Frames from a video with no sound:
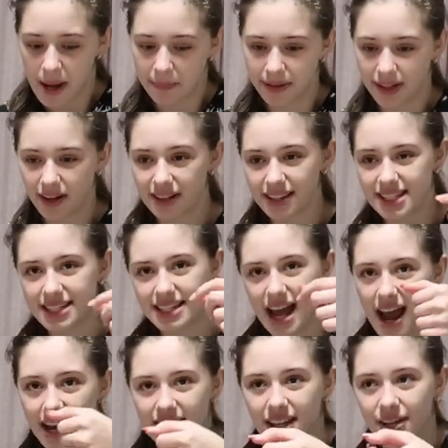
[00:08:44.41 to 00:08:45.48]
But like on the
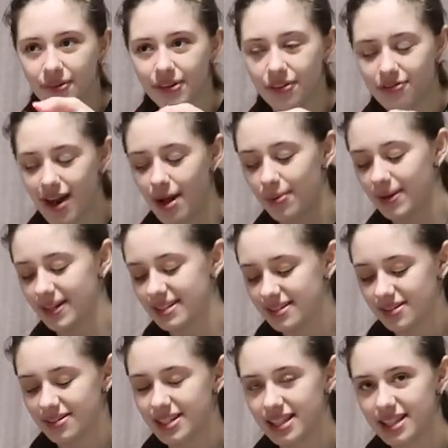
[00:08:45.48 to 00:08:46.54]
side, like where the fabric is,
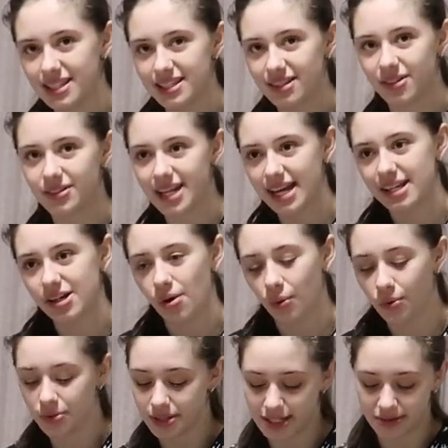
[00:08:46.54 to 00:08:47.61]
there's like these little tiny
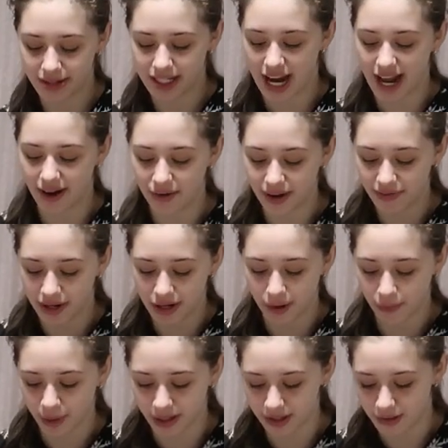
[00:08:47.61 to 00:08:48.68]
holes, which I don't even
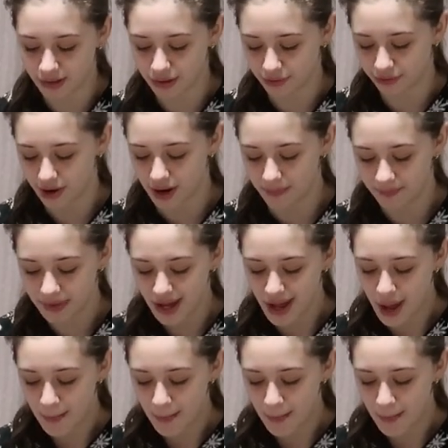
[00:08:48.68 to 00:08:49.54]
know where those are from.